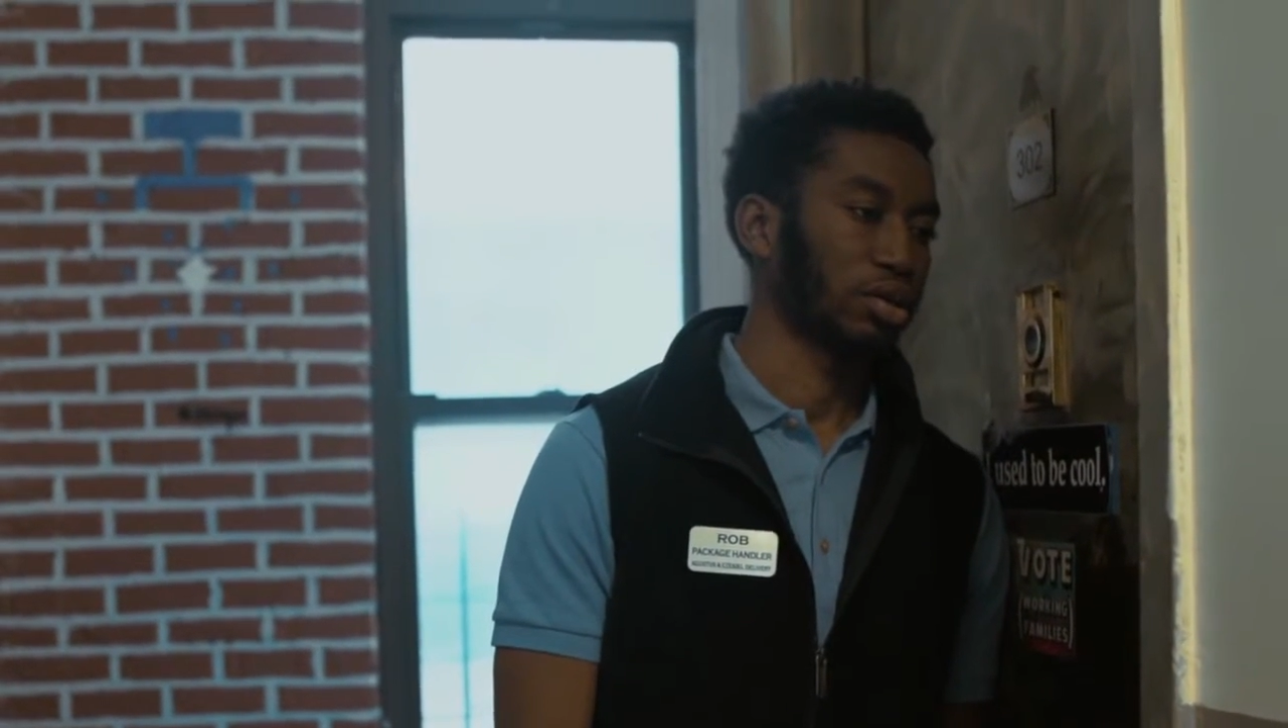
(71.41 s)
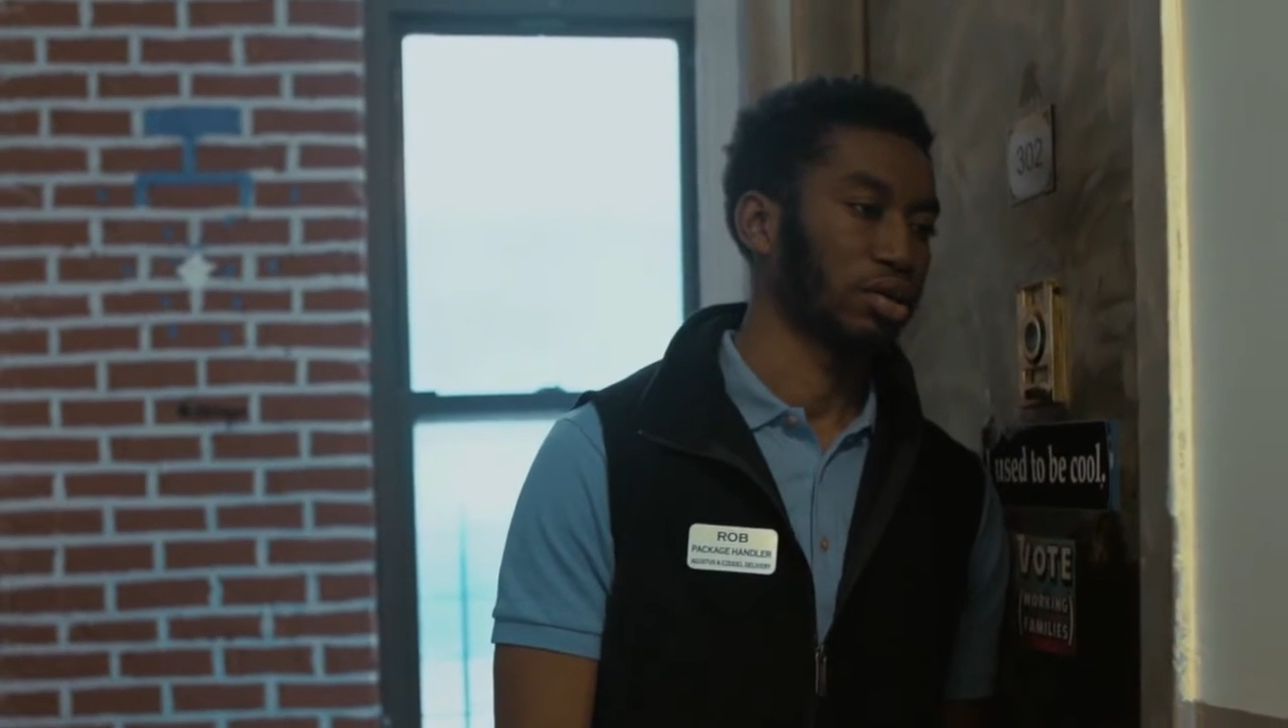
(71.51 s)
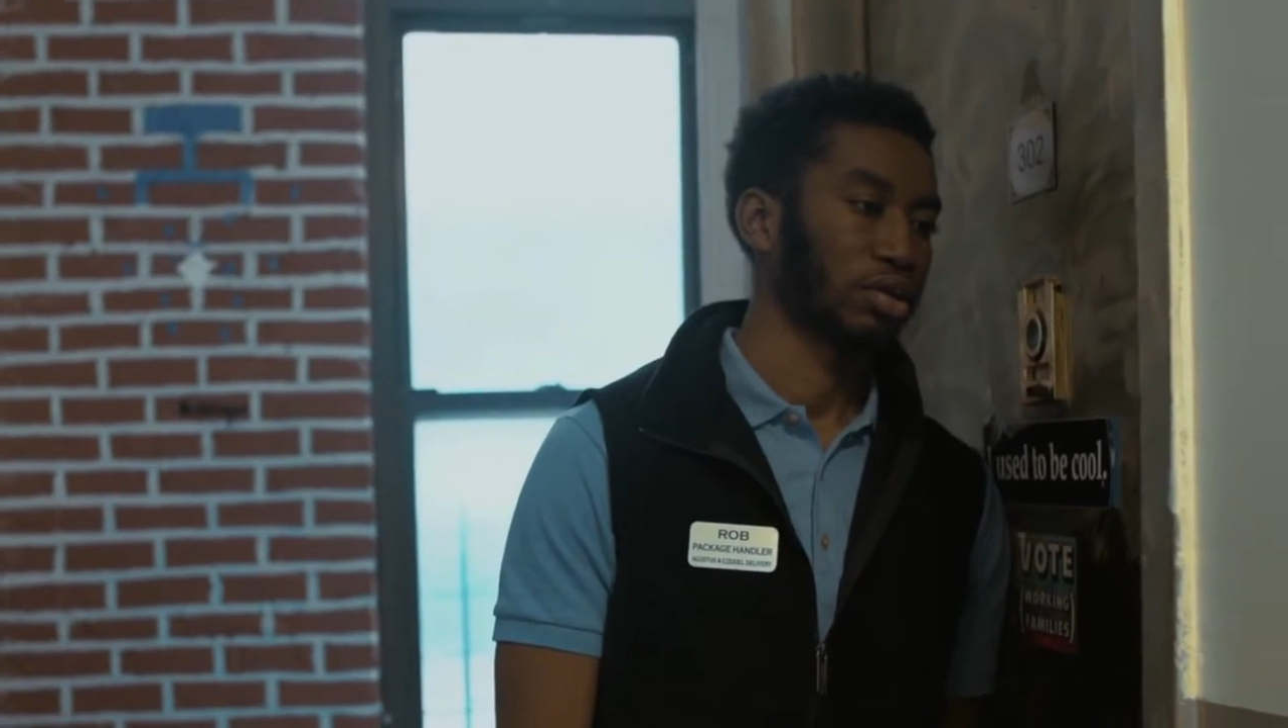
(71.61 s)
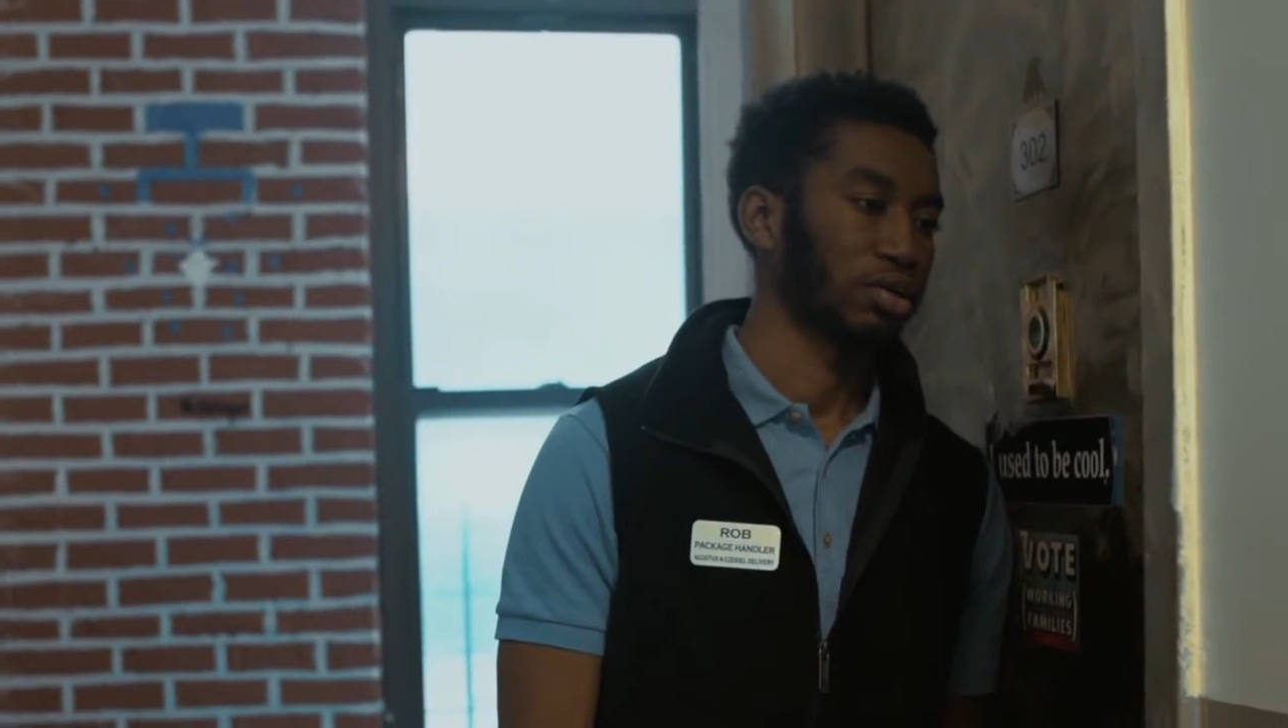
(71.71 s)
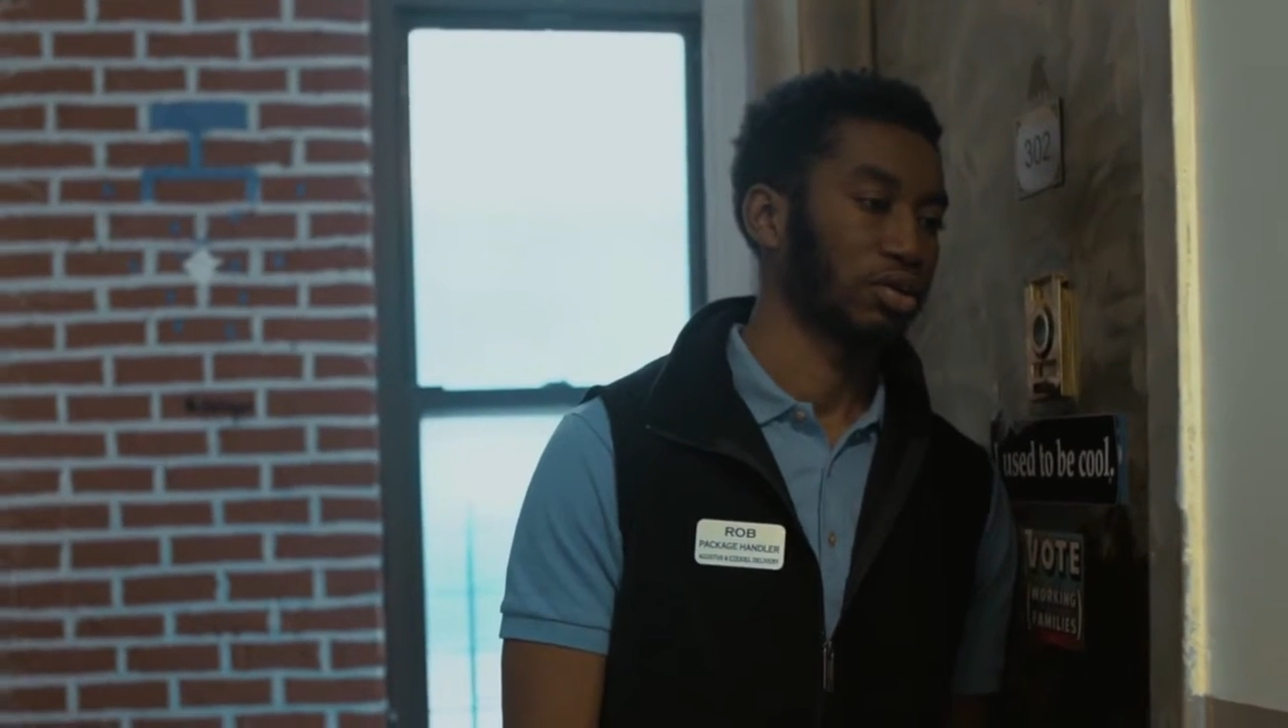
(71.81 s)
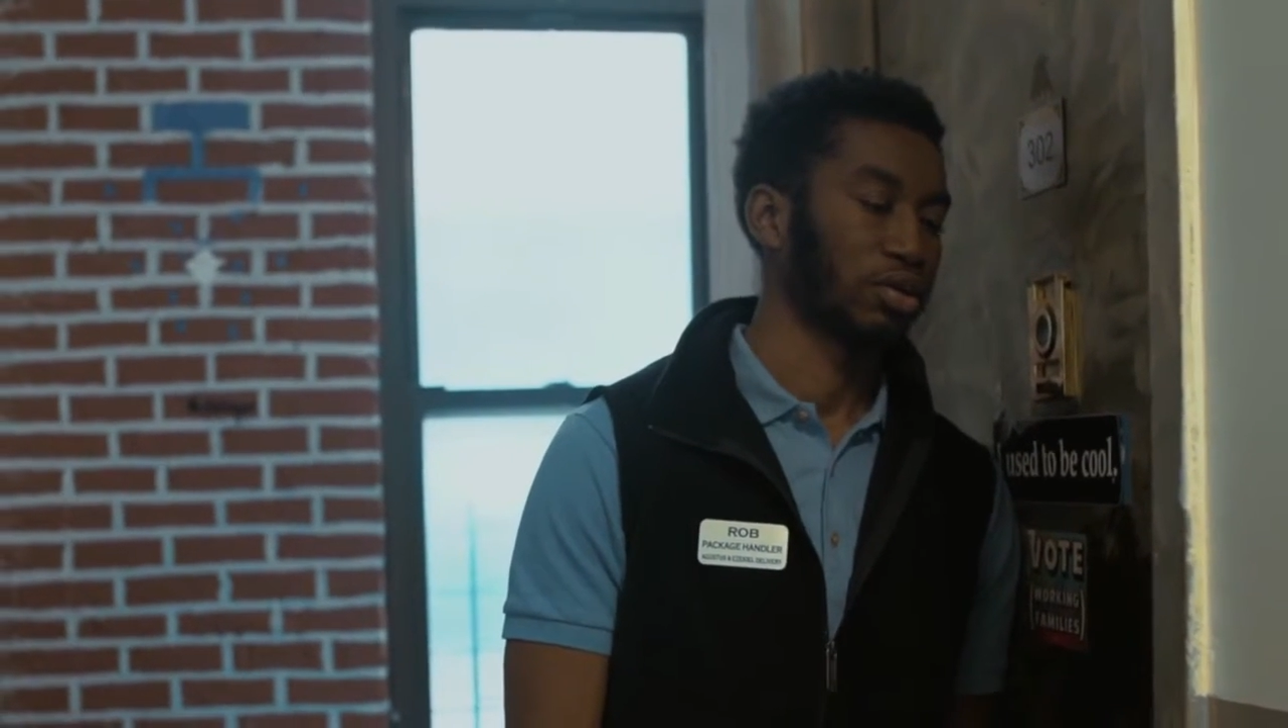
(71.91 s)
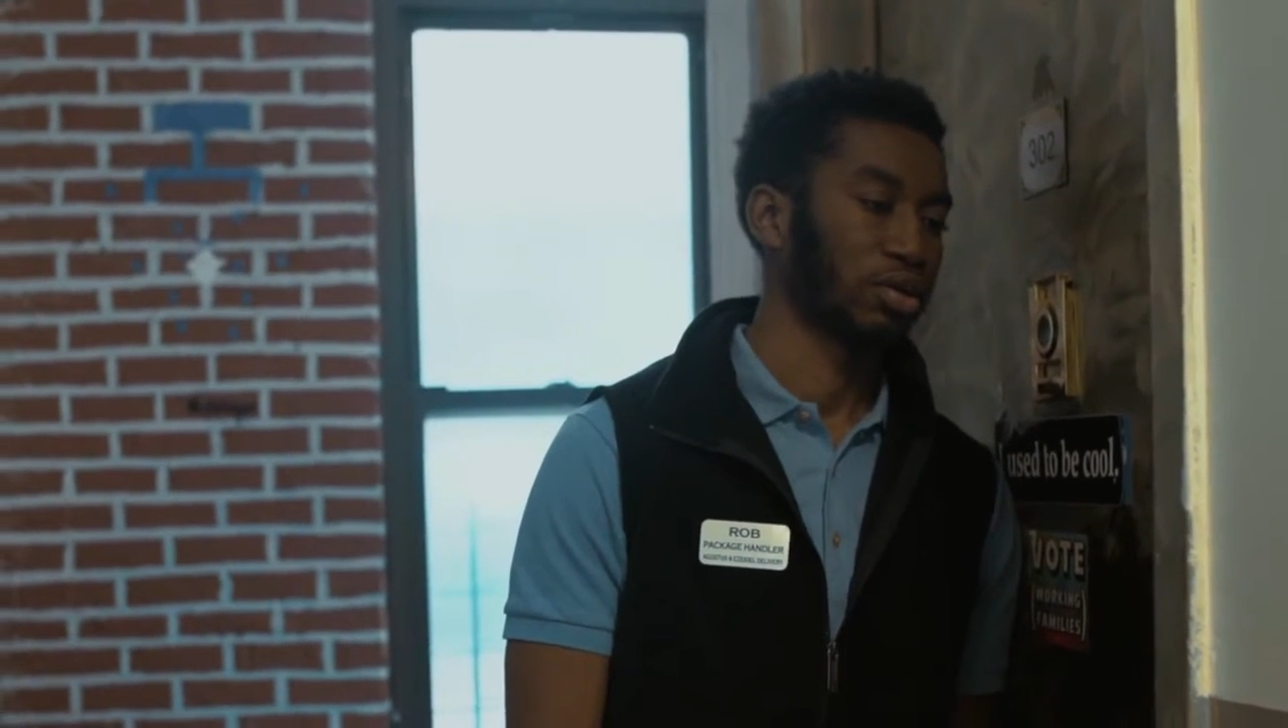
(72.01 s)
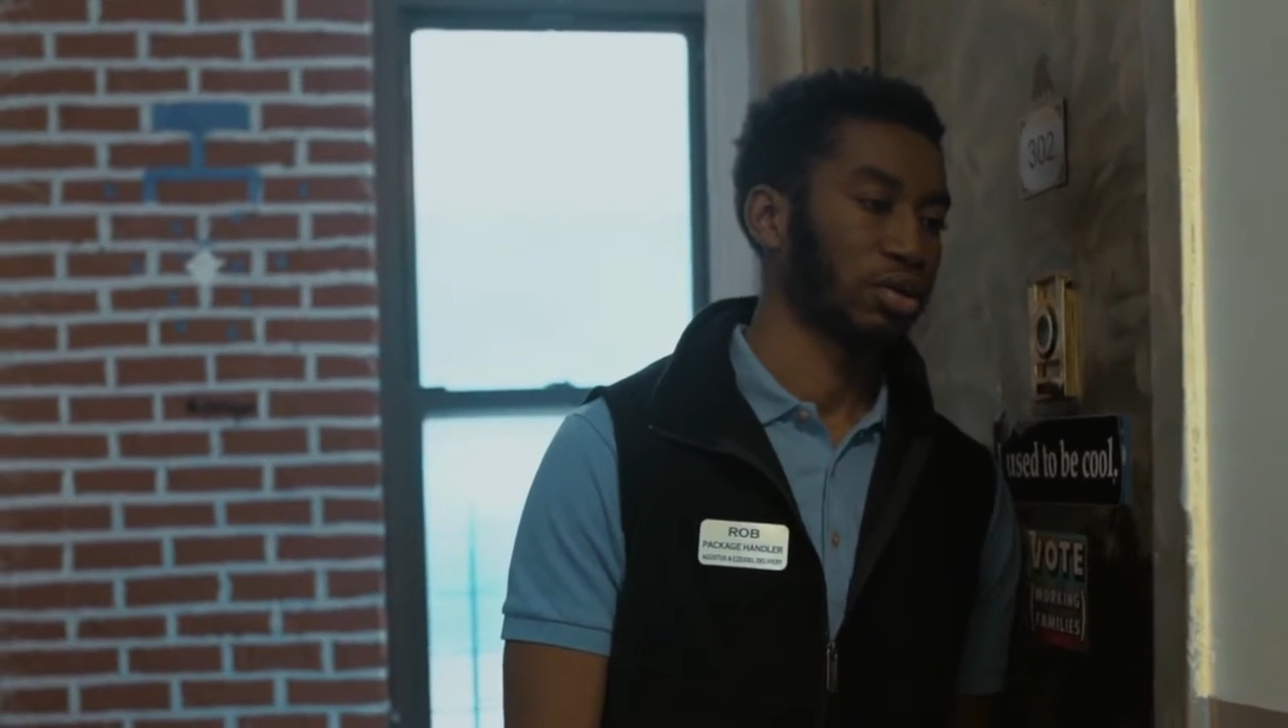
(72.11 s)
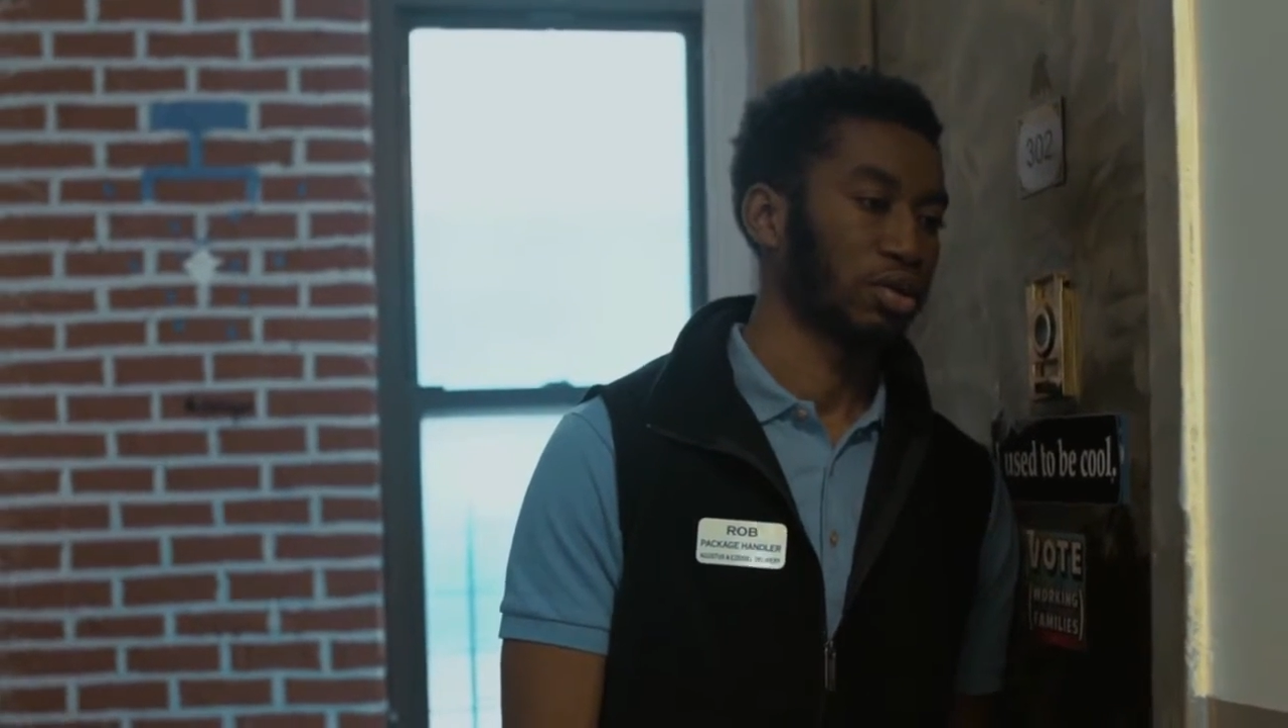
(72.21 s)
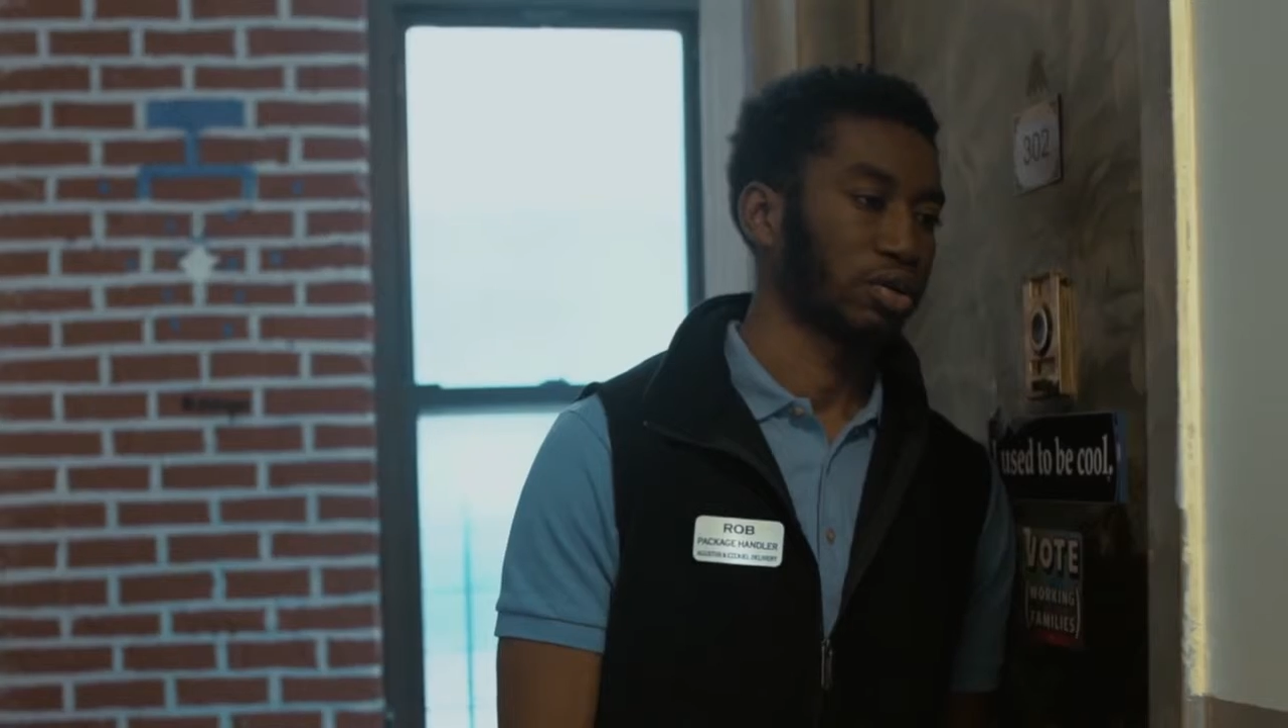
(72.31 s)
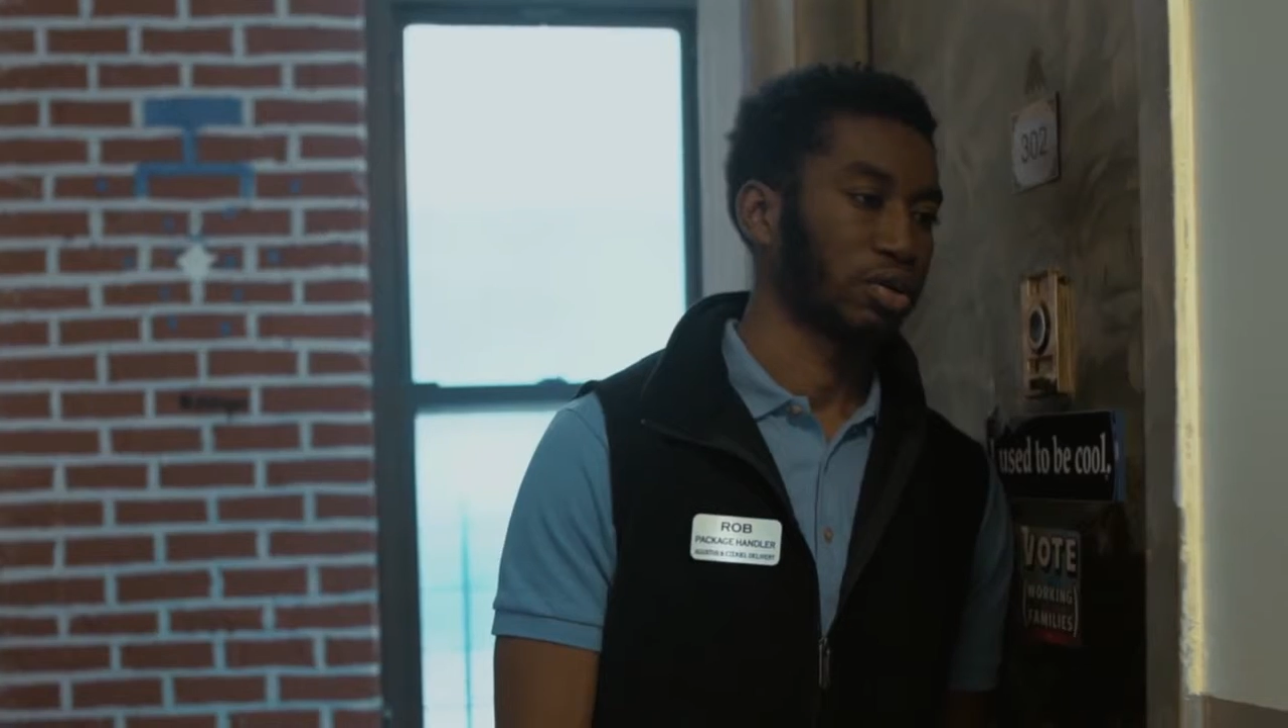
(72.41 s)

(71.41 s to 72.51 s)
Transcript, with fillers: What's stopping you?